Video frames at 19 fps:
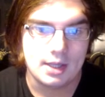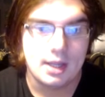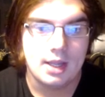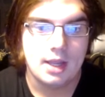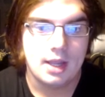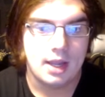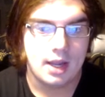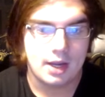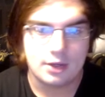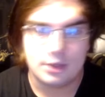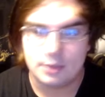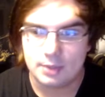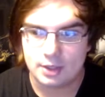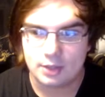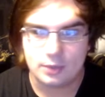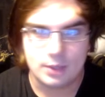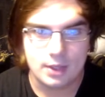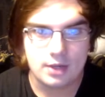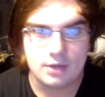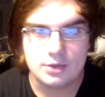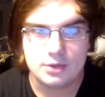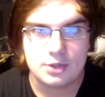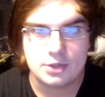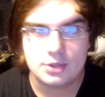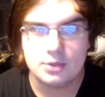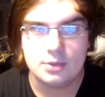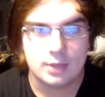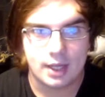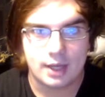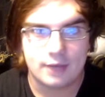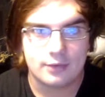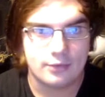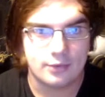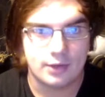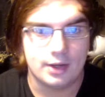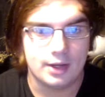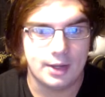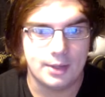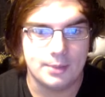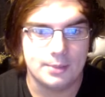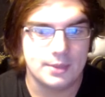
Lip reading: and no matter where you shoot at from,